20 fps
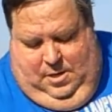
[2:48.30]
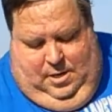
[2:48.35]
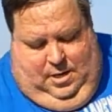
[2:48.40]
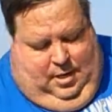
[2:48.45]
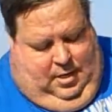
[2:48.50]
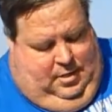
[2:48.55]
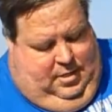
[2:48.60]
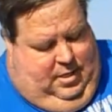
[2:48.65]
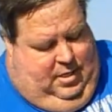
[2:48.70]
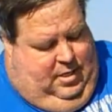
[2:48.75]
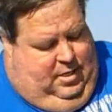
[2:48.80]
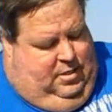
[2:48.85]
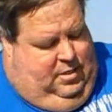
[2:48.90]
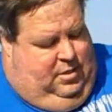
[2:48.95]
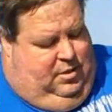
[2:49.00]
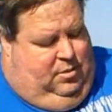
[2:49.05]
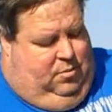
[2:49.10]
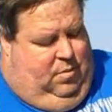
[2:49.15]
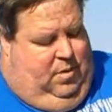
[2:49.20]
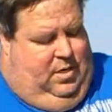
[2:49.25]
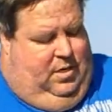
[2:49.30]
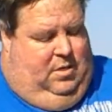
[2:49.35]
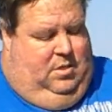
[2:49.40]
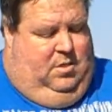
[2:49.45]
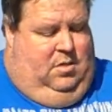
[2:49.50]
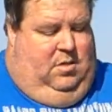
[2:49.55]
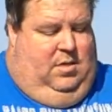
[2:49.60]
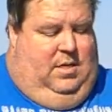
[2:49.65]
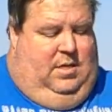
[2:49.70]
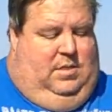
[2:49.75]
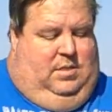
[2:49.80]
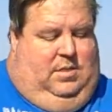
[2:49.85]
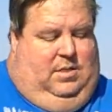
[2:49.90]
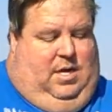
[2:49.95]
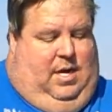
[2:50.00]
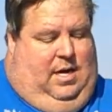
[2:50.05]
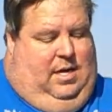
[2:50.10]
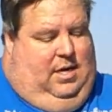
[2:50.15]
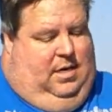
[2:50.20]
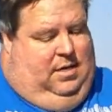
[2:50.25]
And the easiest way to do this is
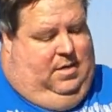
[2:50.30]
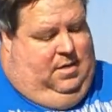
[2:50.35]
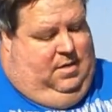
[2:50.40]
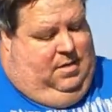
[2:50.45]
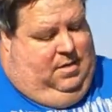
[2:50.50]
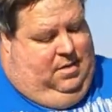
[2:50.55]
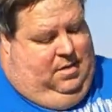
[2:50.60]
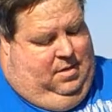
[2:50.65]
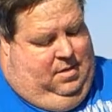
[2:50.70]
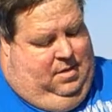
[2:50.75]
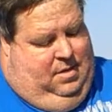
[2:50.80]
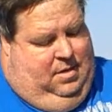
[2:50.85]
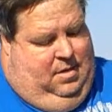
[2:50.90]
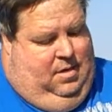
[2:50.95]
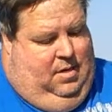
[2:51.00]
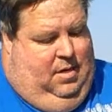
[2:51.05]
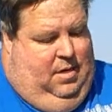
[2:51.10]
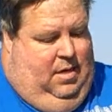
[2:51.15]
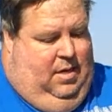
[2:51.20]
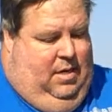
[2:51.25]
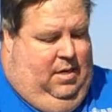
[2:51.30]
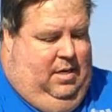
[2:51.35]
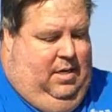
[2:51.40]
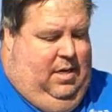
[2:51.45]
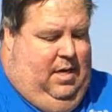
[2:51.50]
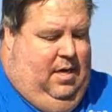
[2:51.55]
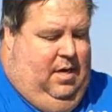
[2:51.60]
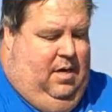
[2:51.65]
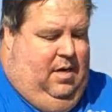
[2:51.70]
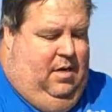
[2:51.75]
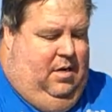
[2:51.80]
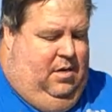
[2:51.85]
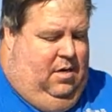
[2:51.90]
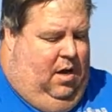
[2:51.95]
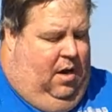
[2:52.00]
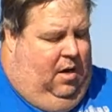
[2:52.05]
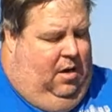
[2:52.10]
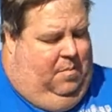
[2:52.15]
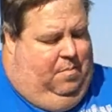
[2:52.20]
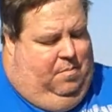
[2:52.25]
kind of get you a
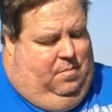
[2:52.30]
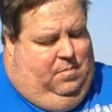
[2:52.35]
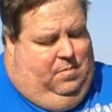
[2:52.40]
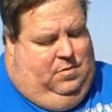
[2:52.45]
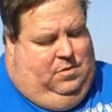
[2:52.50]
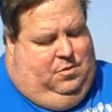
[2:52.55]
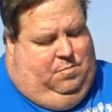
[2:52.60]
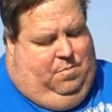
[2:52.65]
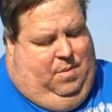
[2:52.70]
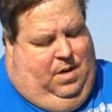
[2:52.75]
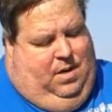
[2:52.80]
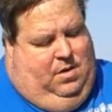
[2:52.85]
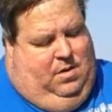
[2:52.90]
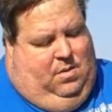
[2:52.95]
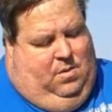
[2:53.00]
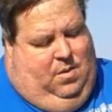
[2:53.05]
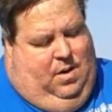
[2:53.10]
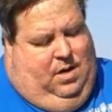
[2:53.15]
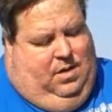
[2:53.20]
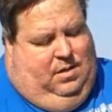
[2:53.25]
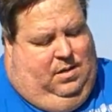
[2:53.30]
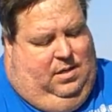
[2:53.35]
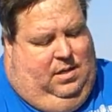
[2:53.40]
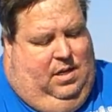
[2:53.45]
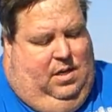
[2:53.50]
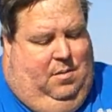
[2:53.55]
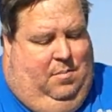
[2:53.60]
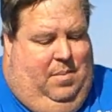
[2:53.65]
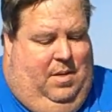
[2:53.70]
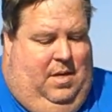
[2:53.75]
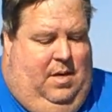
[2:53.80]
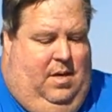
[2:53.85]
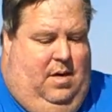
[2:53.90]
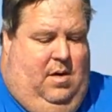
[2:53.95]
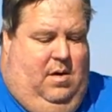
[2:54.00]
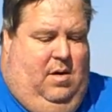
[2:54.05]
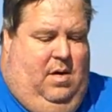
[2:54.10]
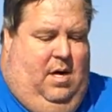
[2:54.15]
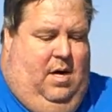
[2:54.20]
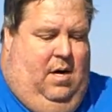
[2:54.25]
dollop, spread it around a little bit
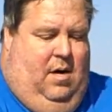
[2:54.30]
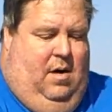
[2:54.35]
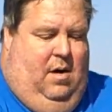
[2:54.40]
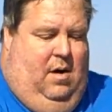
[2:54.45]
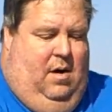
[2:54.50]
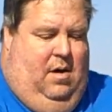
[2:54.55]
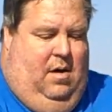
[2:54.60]
here and there.